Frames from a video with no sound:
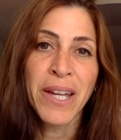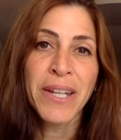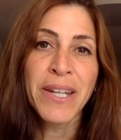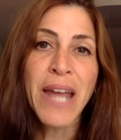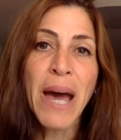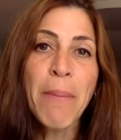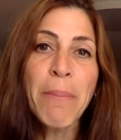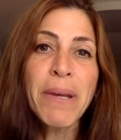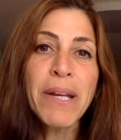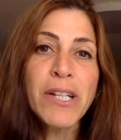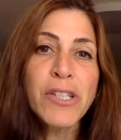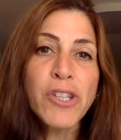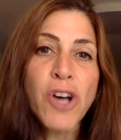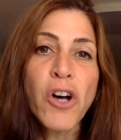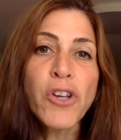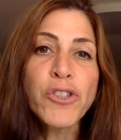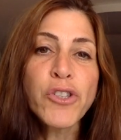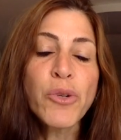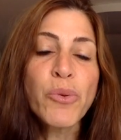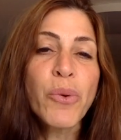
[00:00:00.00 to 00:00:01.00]
Napping is
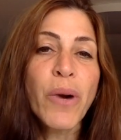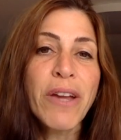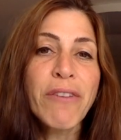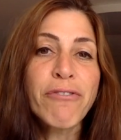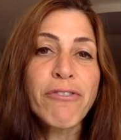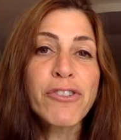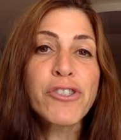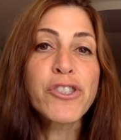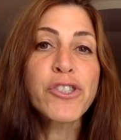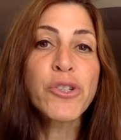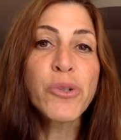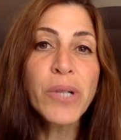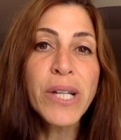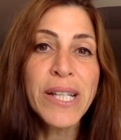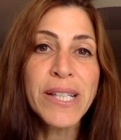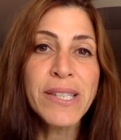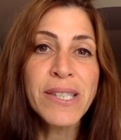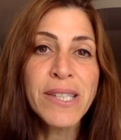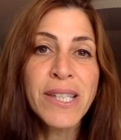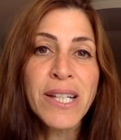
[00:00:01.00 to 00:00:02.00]
also great for
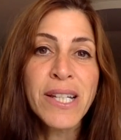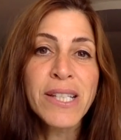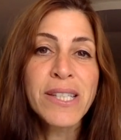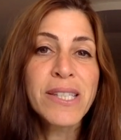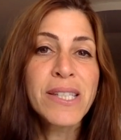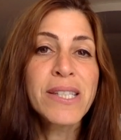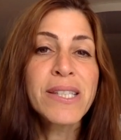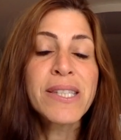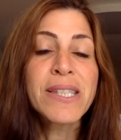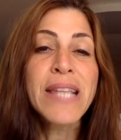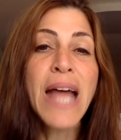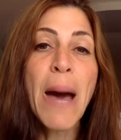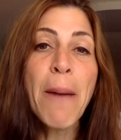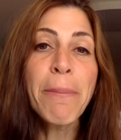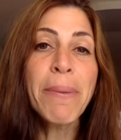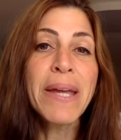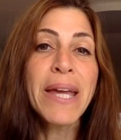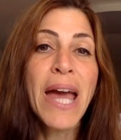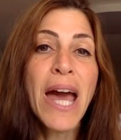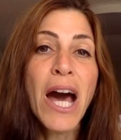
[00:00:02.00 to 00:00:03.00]
students, since
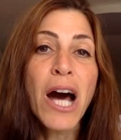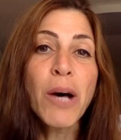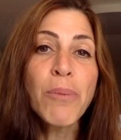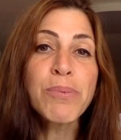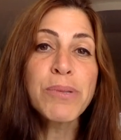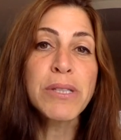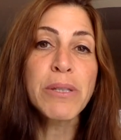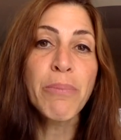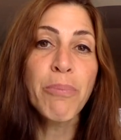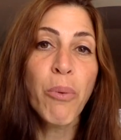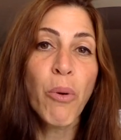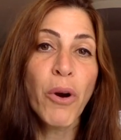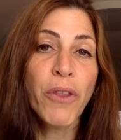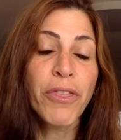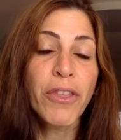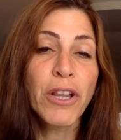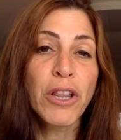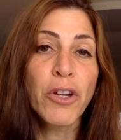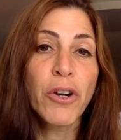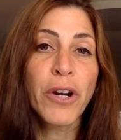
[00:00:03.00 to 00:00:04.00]
napping helps support
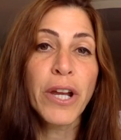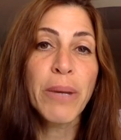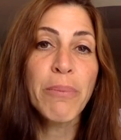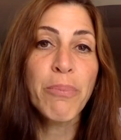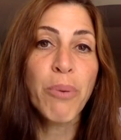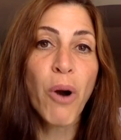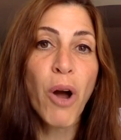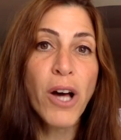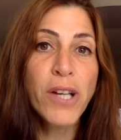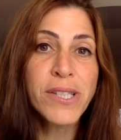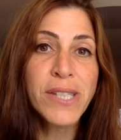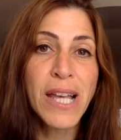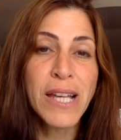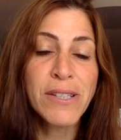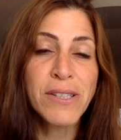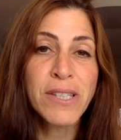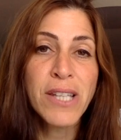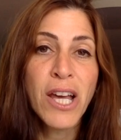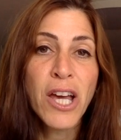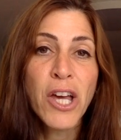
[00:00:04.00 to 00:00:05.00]
the learning
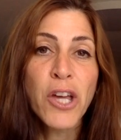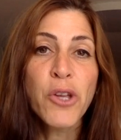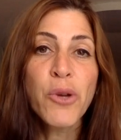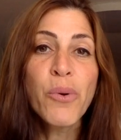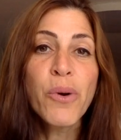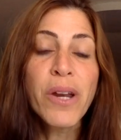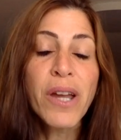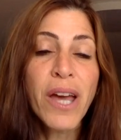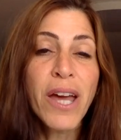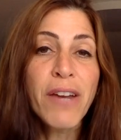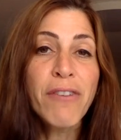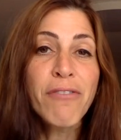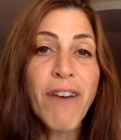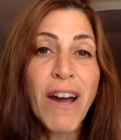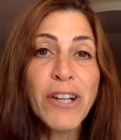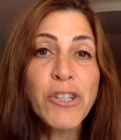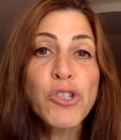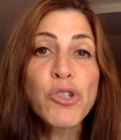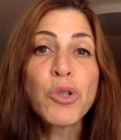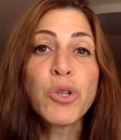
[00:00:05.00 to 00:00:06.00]
process. You, in
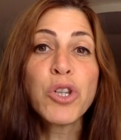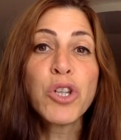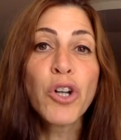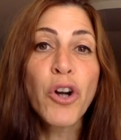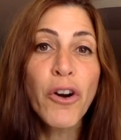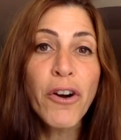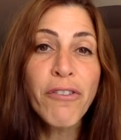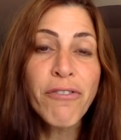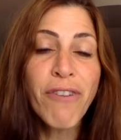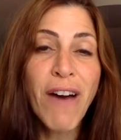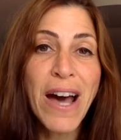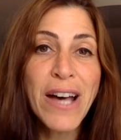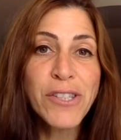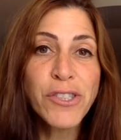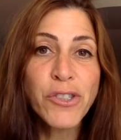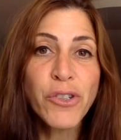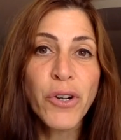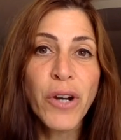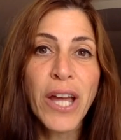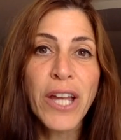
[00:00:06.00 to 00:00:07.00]
fact, you learn
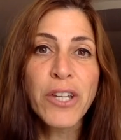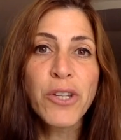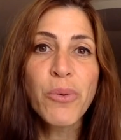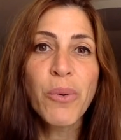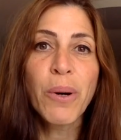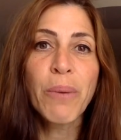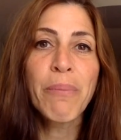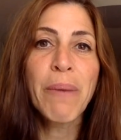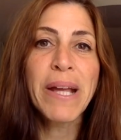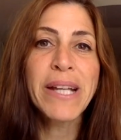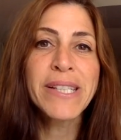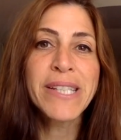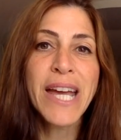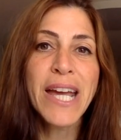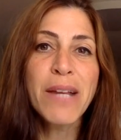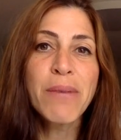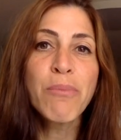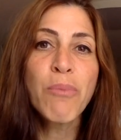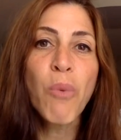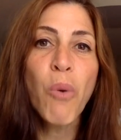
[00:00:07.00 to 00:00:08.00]
faster and you will
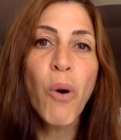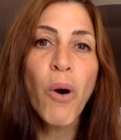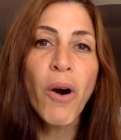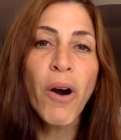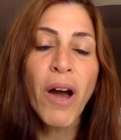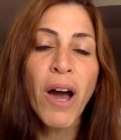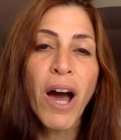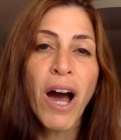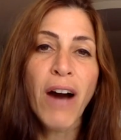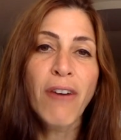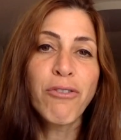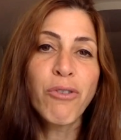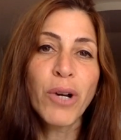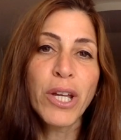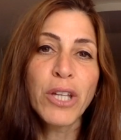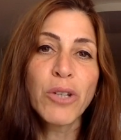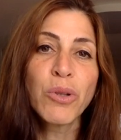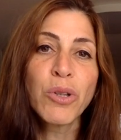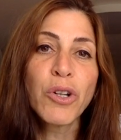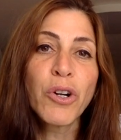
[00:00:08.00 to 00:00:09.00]
maintain more of what
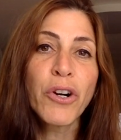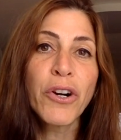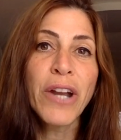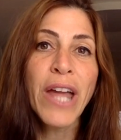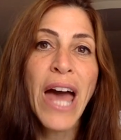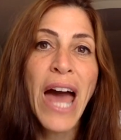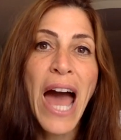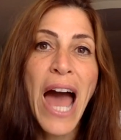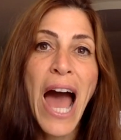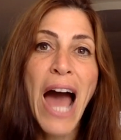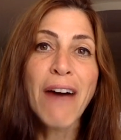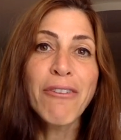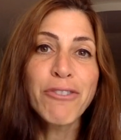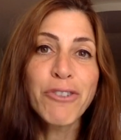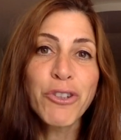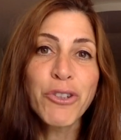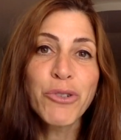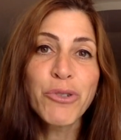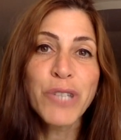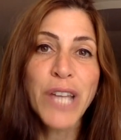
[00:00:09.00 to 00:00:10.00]
you learn
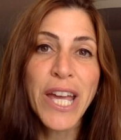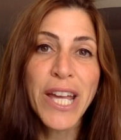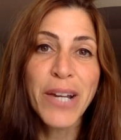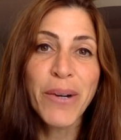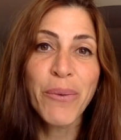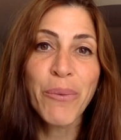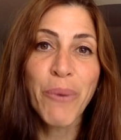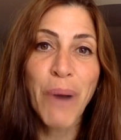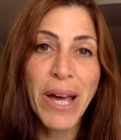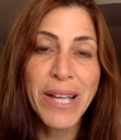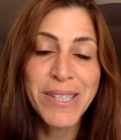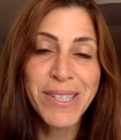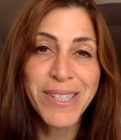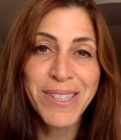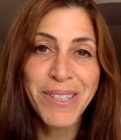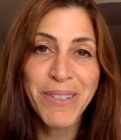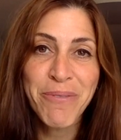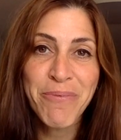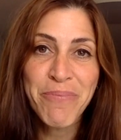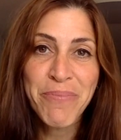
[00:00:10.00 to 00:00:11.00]
after you take a
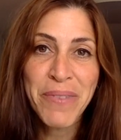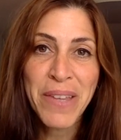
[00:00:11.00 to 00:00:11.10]
rest.